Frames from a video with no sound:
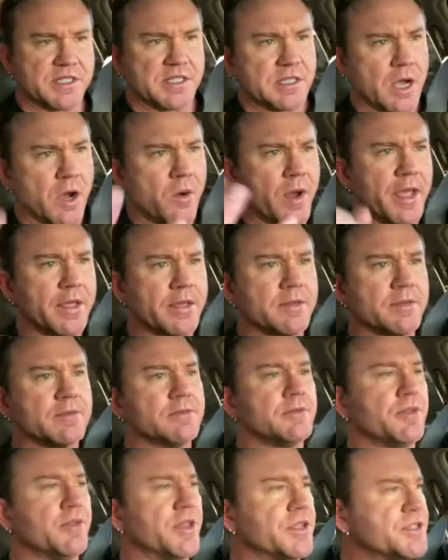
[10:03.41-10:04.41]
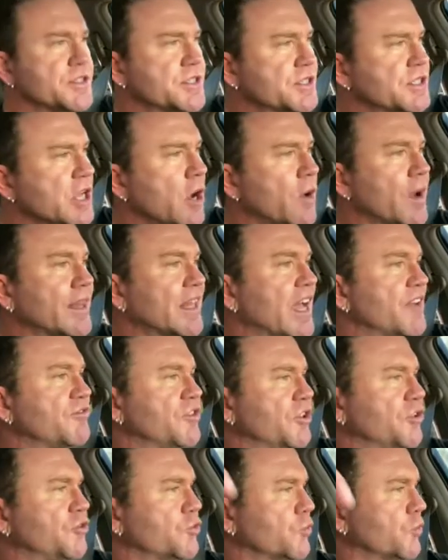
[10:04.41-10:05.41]
Zoe, the Zoe
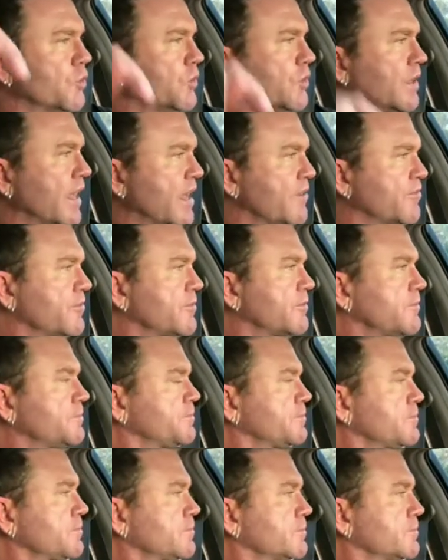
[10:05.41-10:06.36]
life, the true life.